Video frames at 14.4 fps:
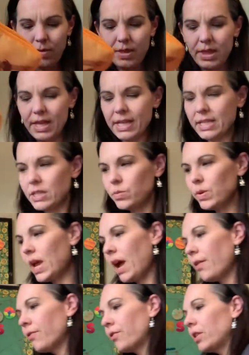This we
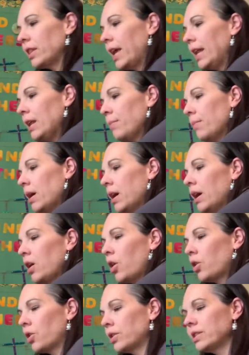got for Ladybug
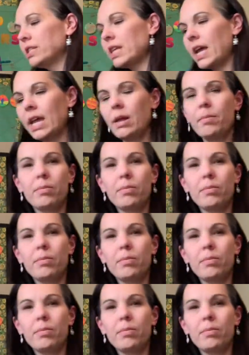on her 2nd